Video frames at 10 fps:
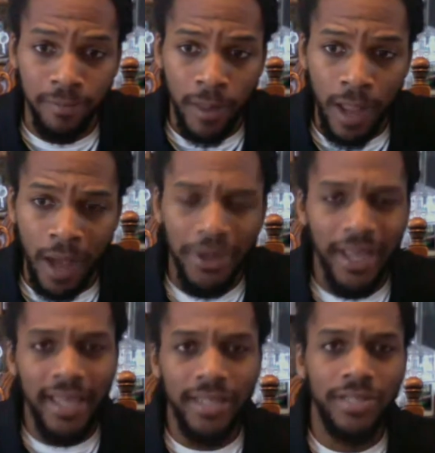I want
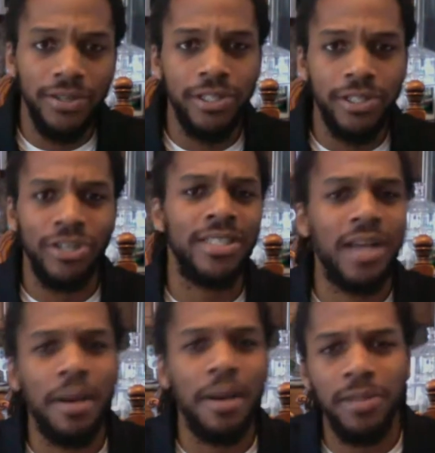to answer and address a
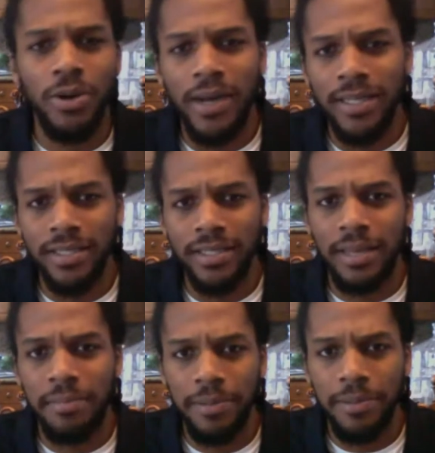couple of questions
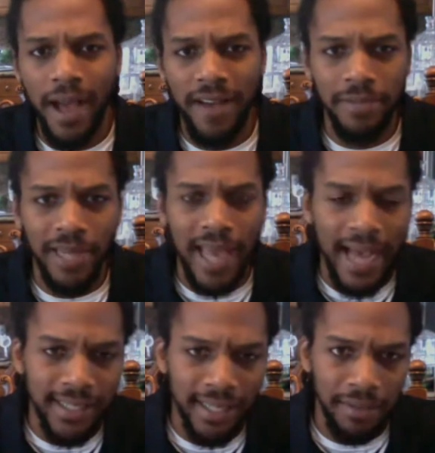that people have been
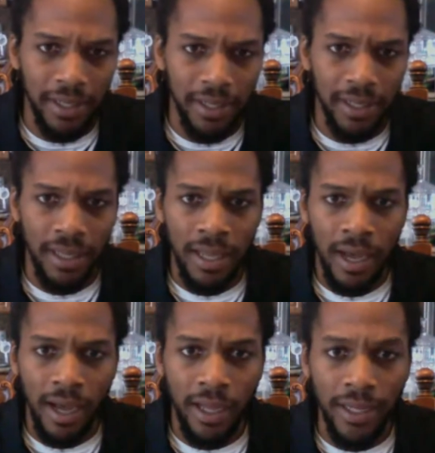asking me.
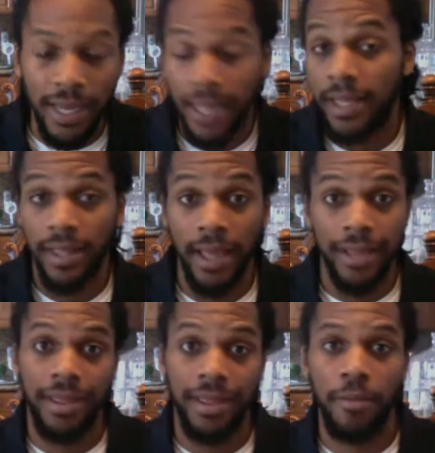Not that
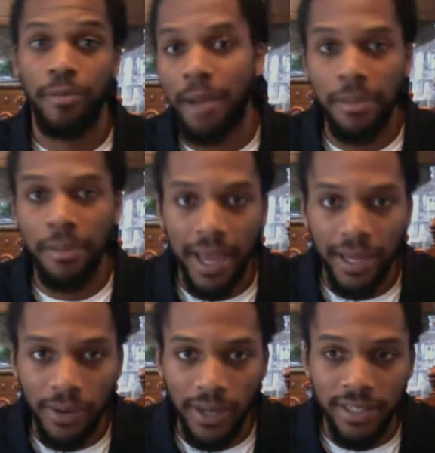they're problematic
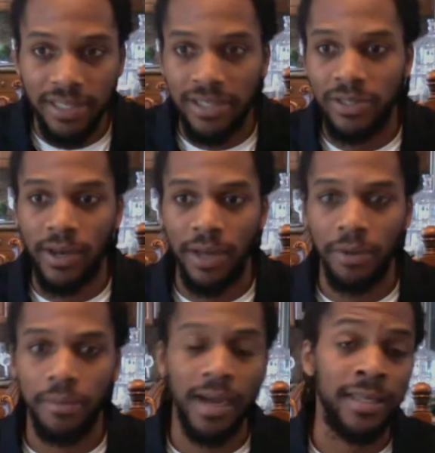questions. I don't
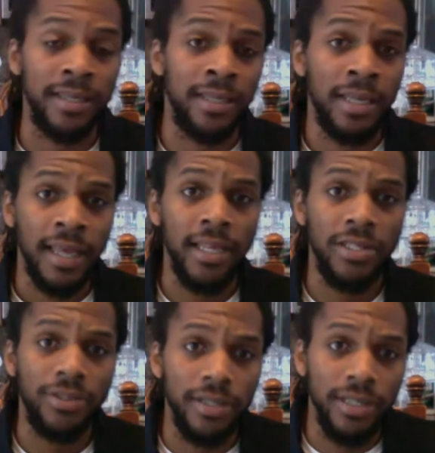mind
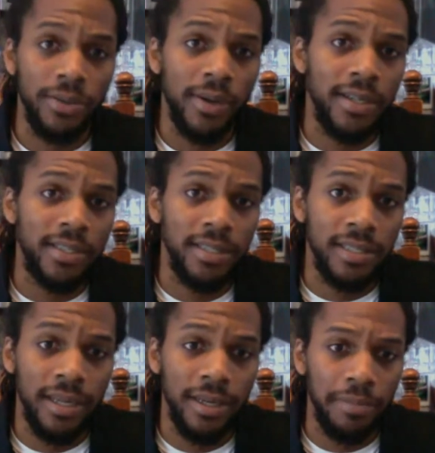answering these questions
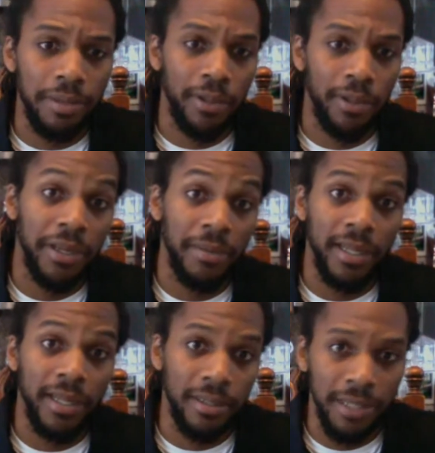that people are
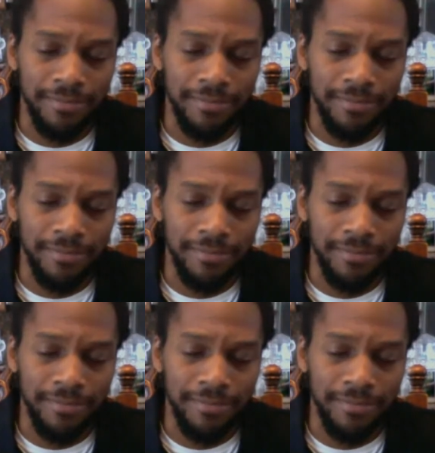emailing me